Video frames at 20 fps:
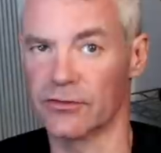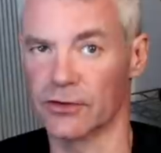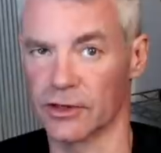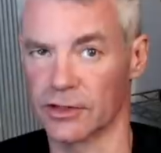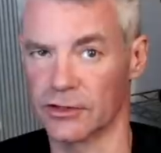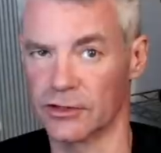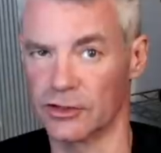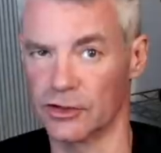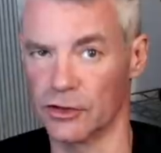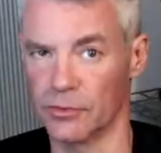for
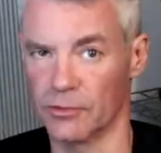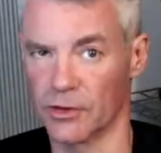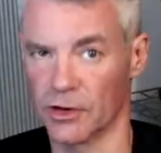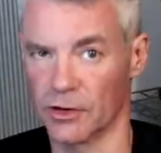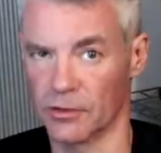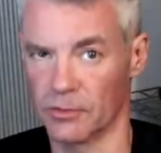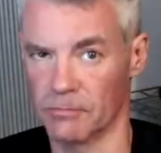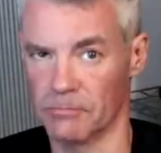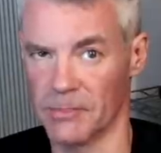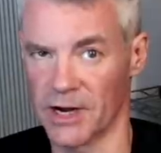
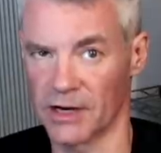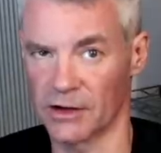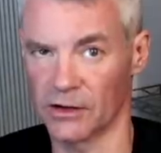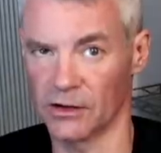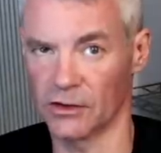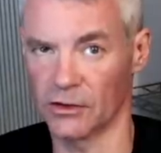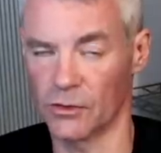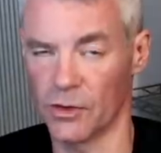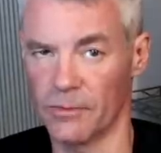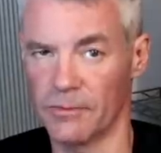consumer
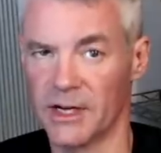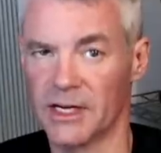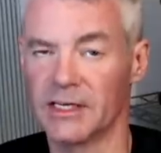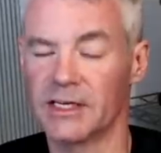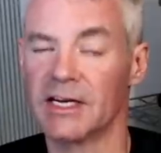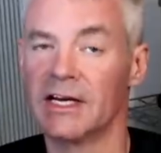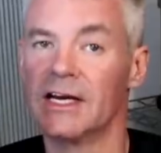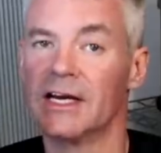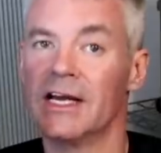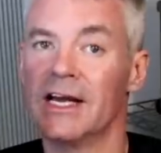medical
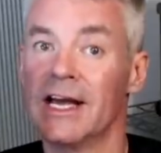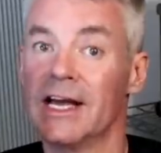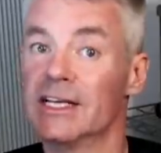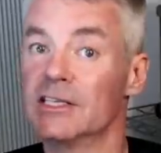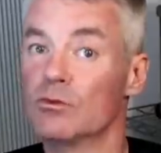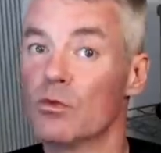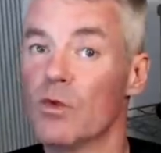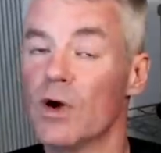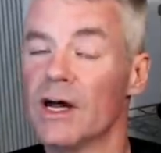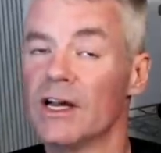equipment,
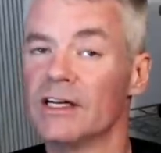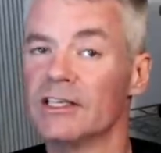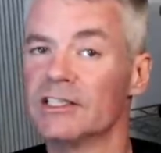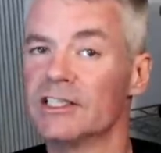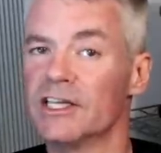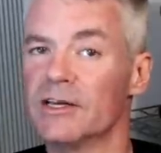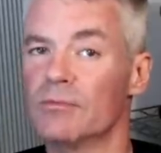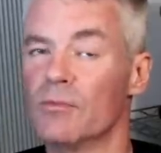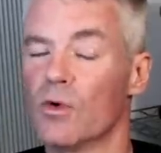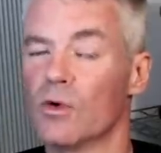as well as
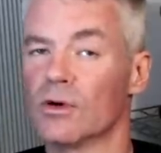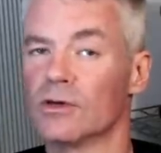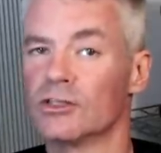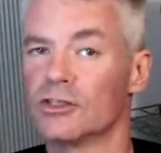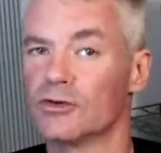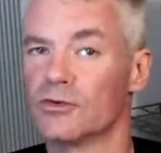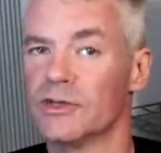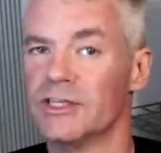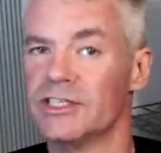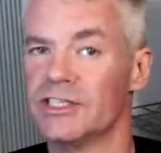the more
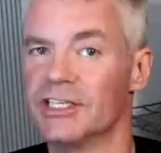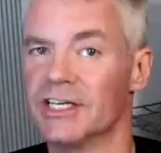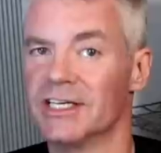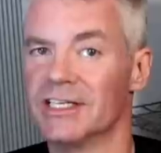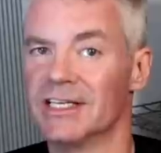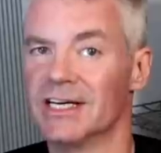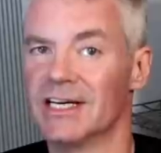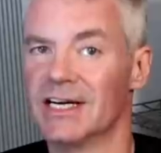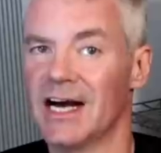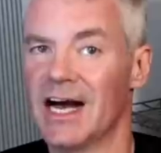
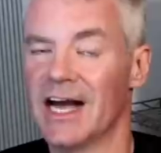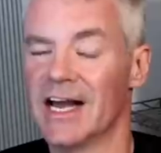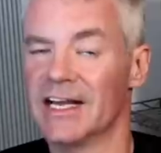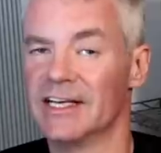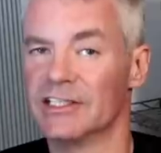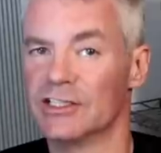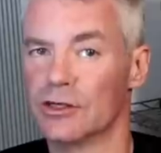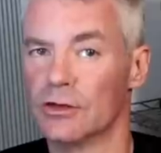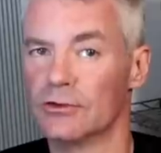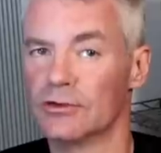stringent
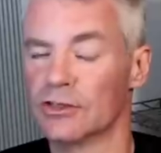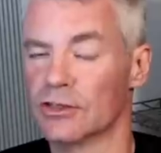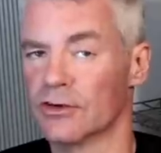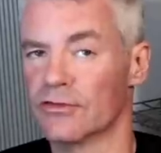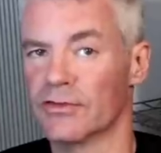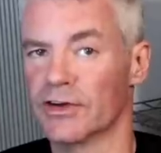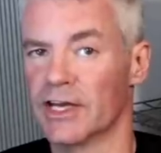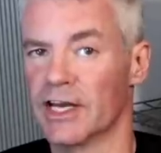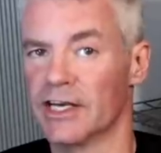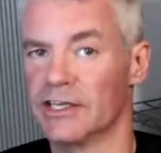ISO
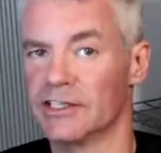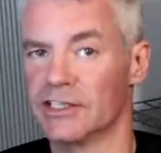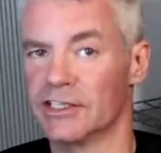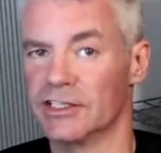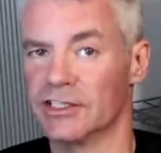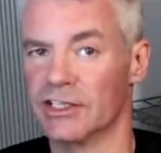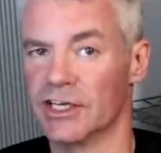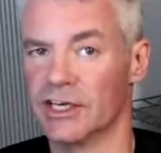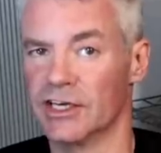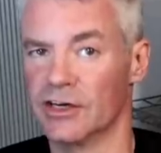
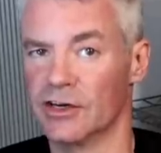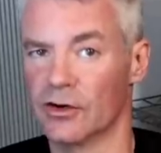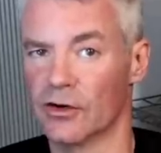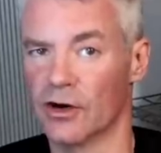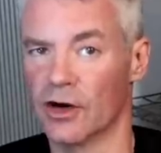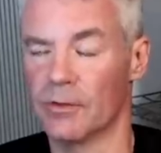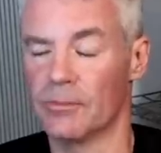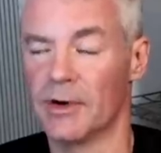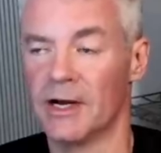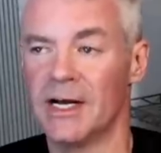certifications in
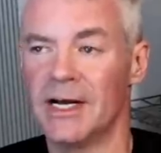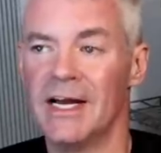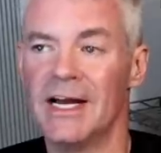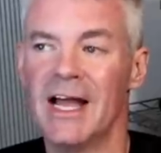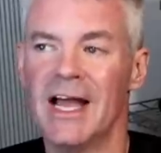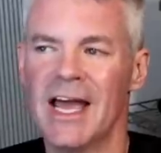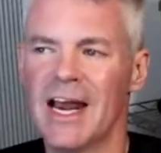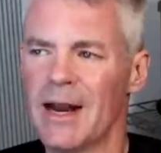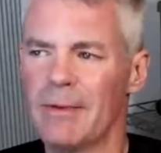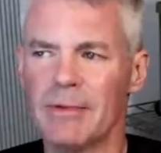Europe.
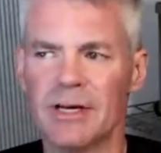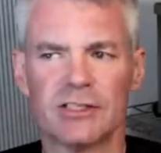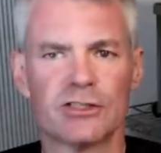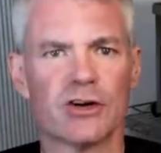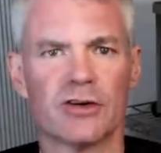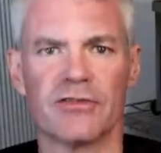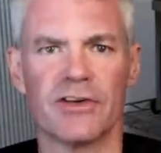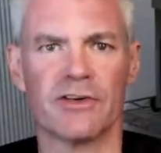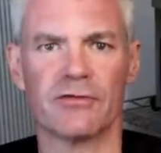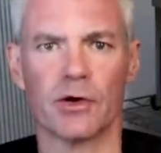And I'm not
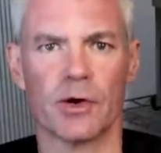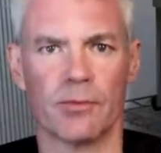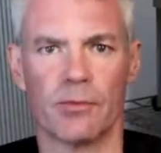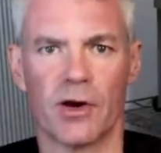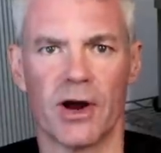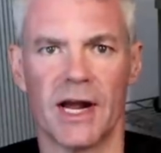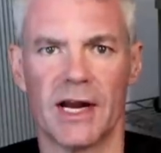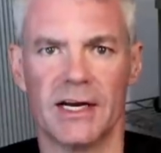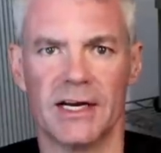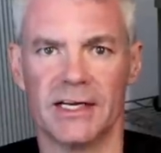sure if every
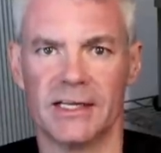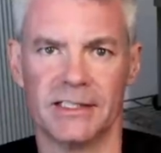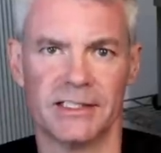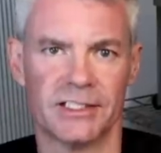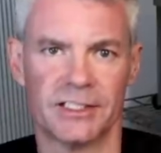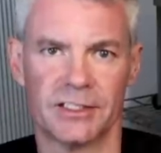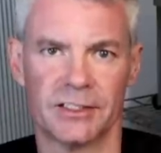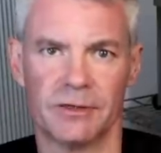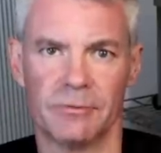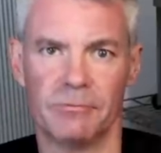brand
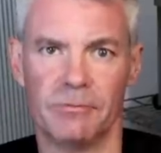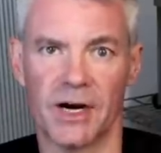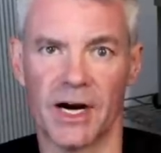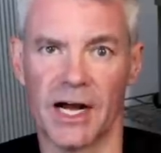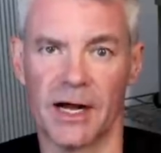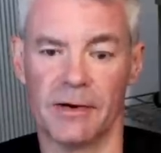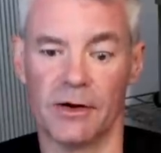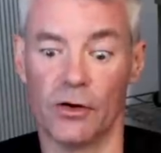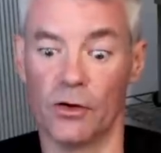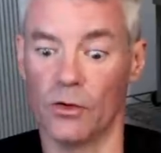does, but
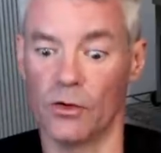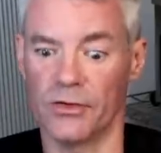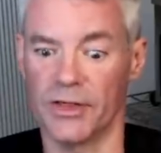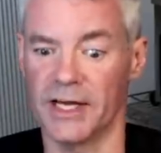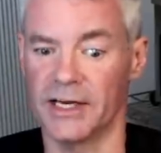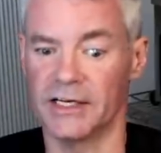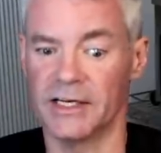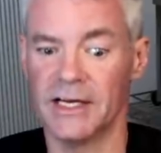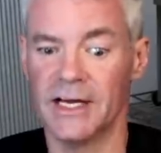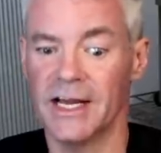I know
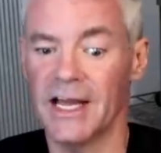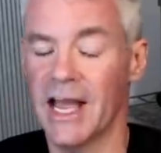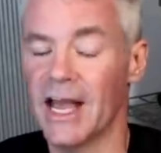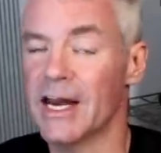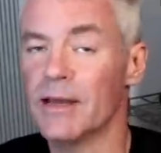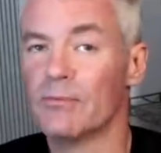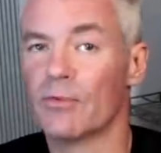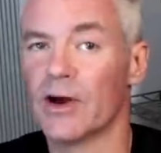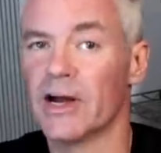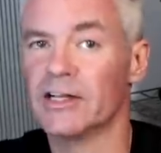that
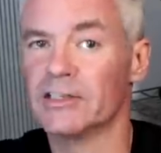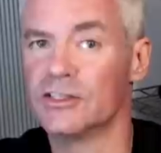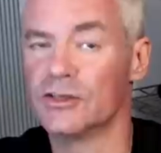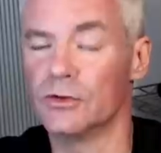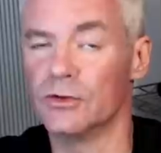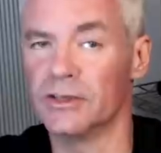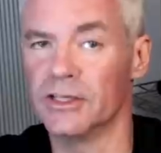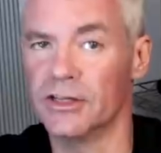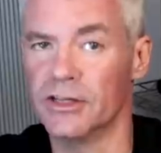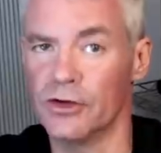any brand
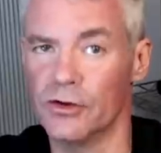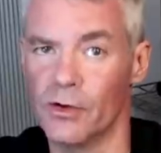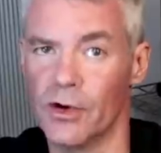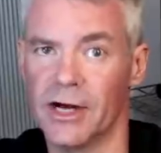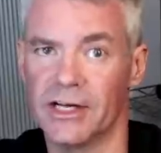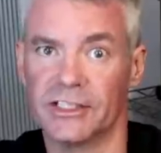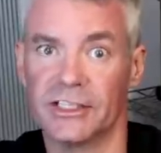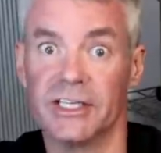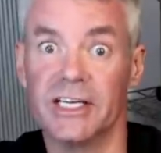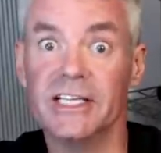sold in the
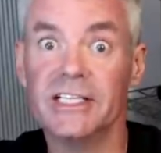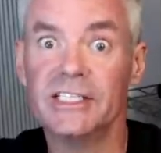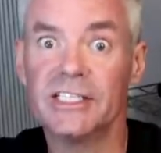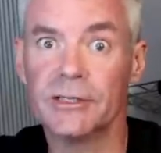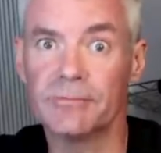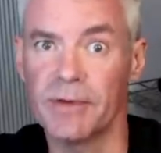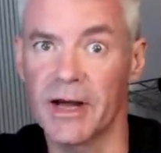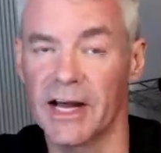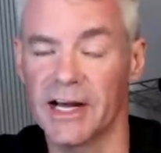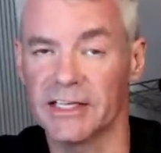US needs
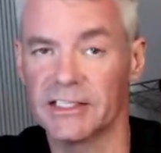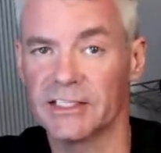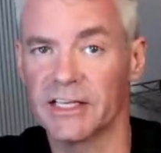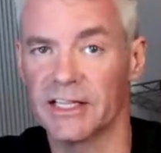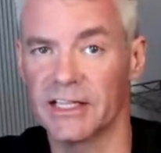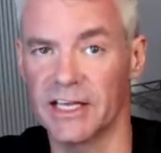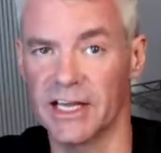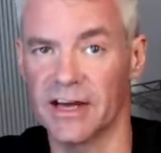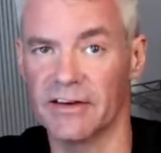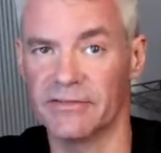to pass
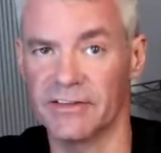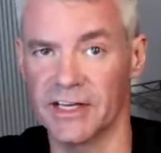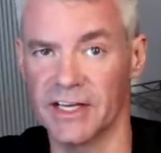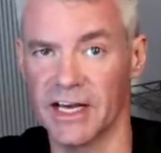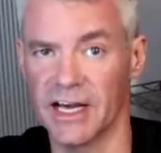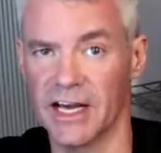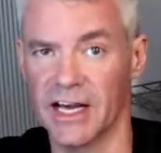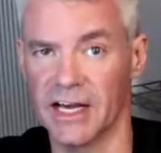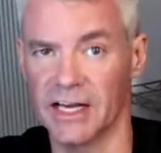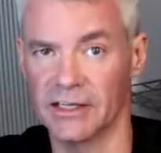the
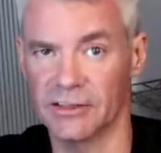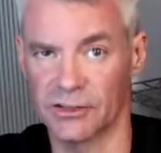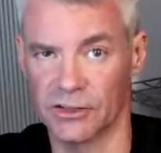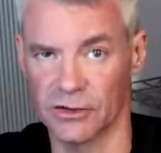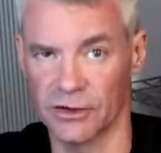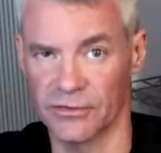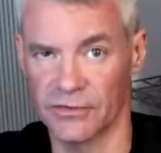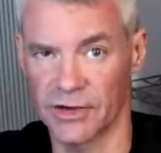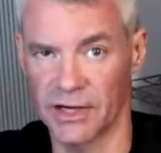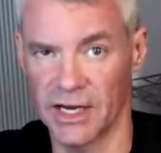FDA
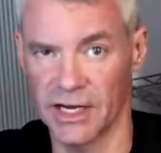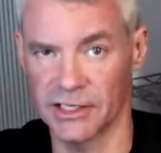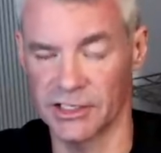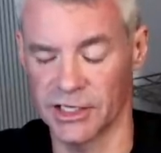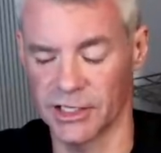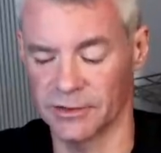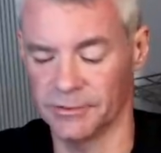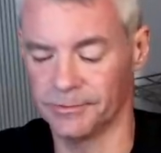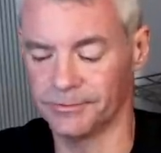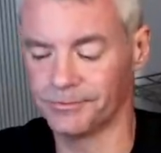
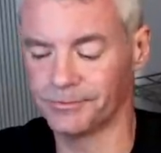certification.